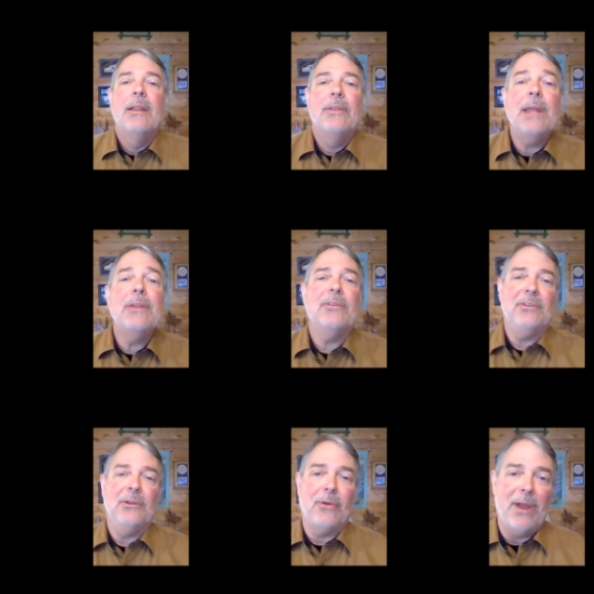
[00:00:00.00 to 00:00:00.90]
Then there's
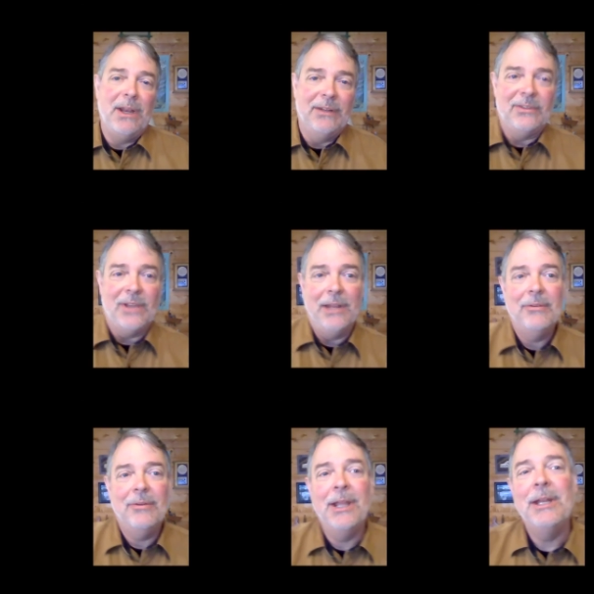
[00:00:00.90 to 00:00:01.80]
the Ukrainian side,
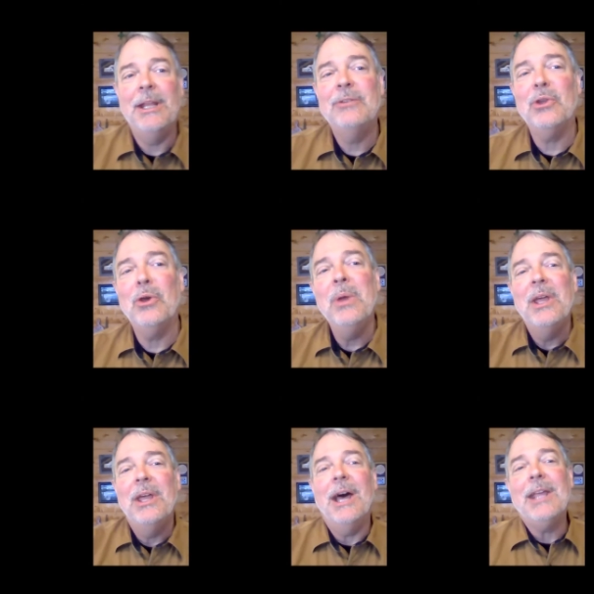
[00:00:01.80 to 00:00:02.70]
right? And so
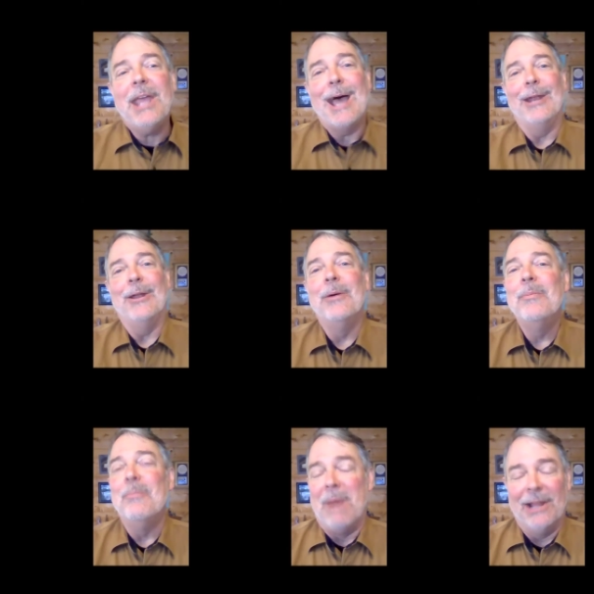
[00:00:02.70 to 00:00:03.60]
again,
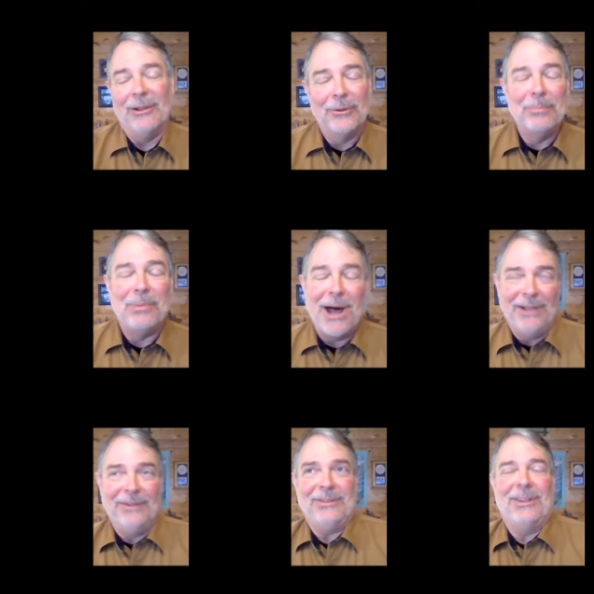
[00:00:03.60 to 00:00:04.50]
my little
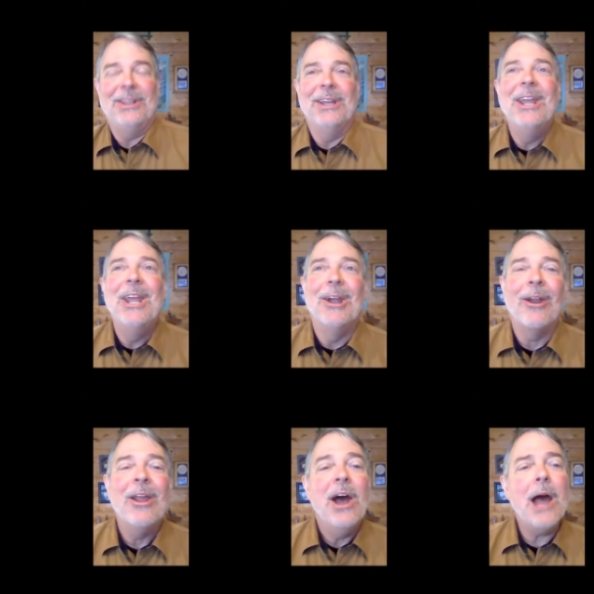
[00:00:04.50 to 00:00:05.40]
biased thing
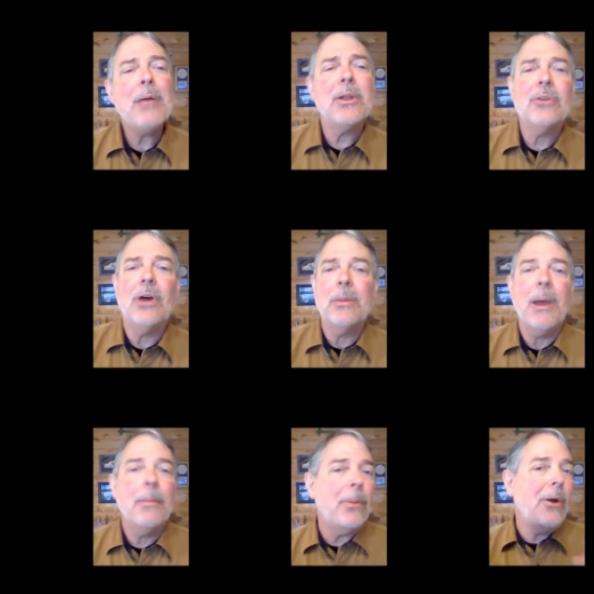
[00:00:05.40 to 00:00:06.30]
here, I'm going to talk
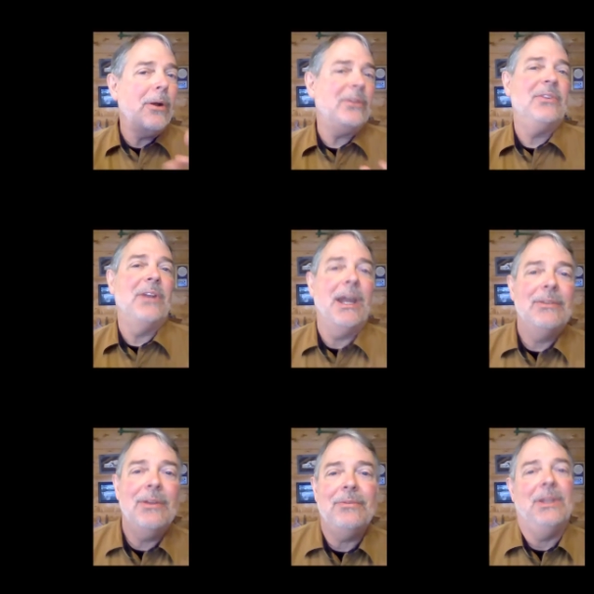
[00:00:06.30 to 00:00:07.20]
about partisan
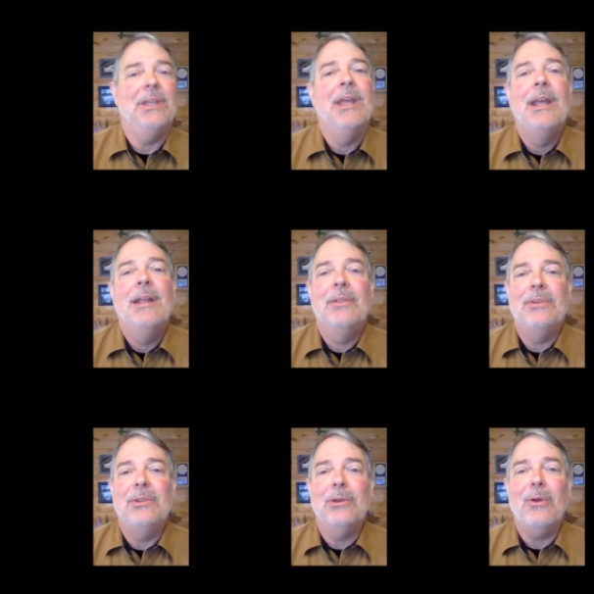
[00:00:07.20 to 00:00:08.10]
activity that
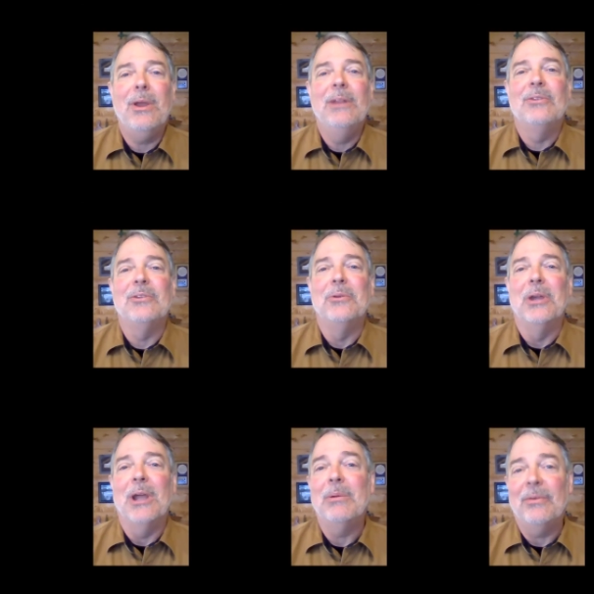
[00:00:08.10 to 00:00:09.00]
the Ukrainians are
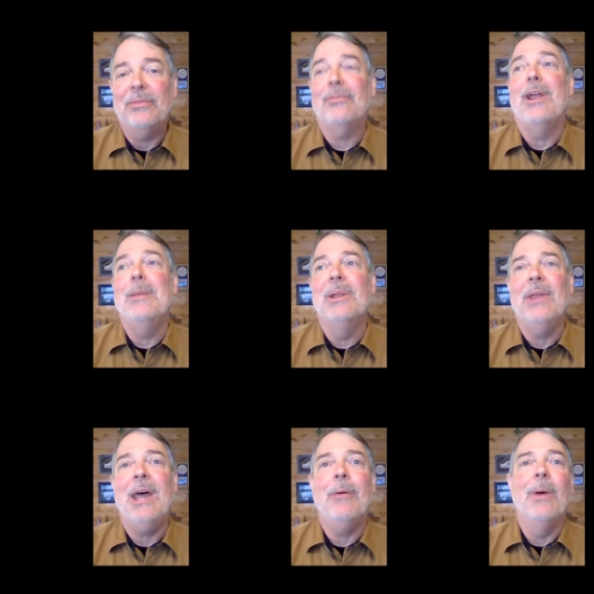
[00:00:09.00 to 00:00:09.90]
doing. I'm going to frame it
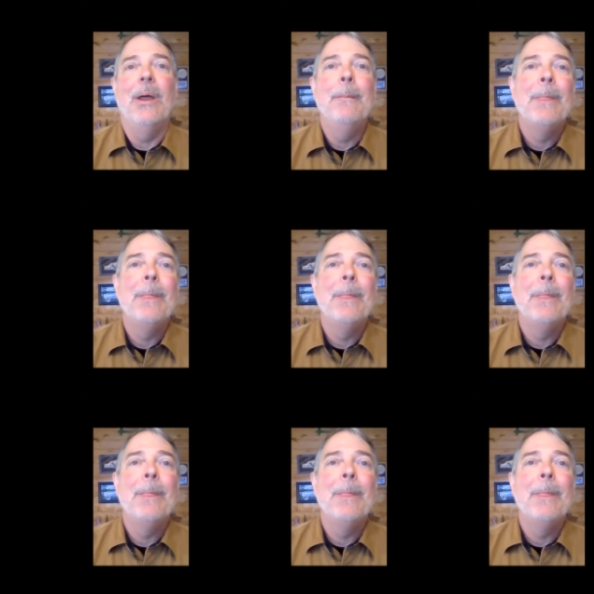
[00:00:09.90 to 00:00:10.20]
that way.